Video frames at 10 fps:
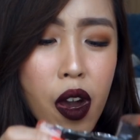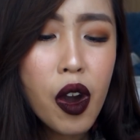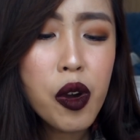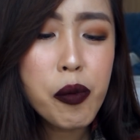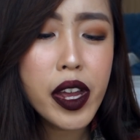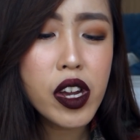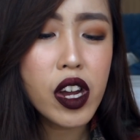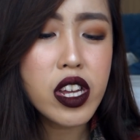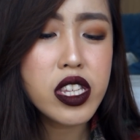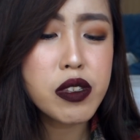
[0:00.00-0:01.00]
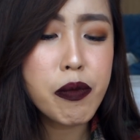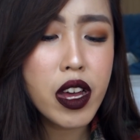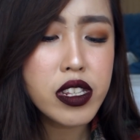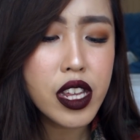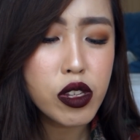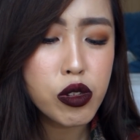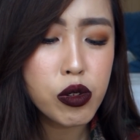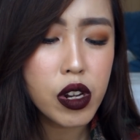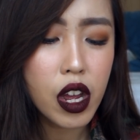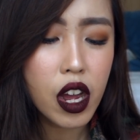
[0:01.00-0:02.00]
Oh my god, it smells like
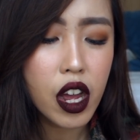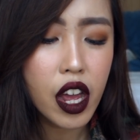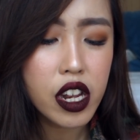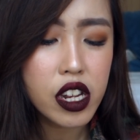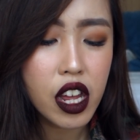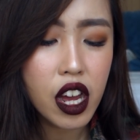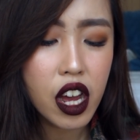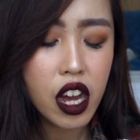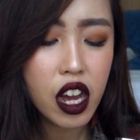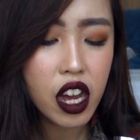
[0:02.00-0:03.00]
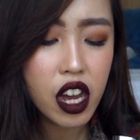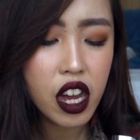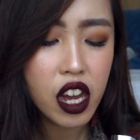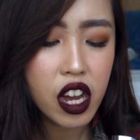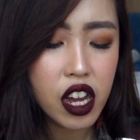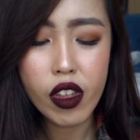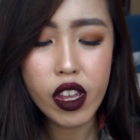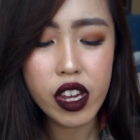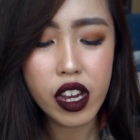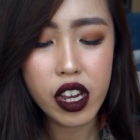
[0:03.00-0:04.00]
tuna and
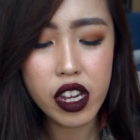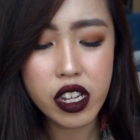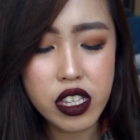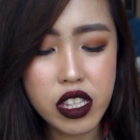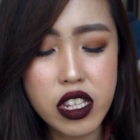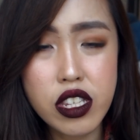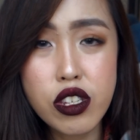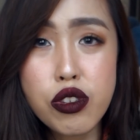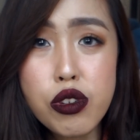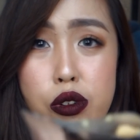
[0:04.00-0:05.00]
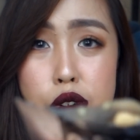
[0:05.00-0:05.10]
guys, this is so